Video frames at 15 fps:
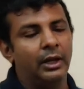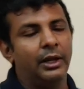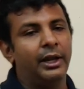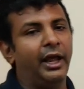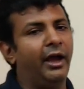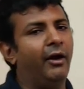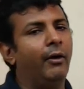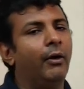
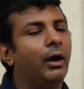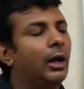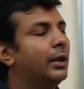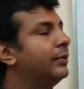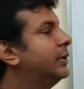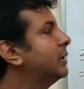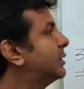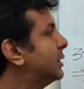Now,
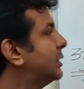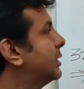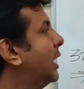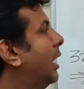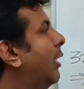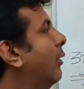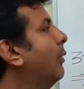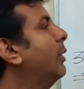this is
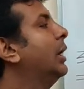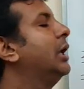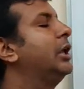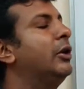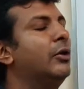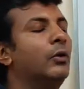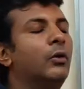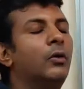how
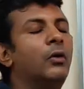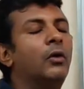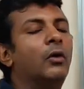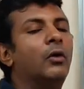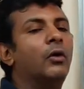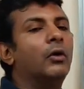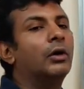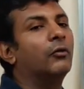you
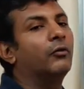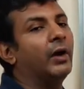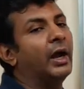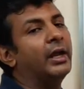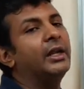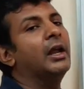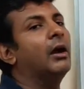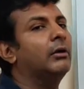
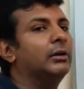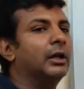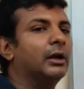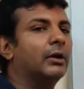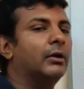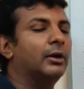find out the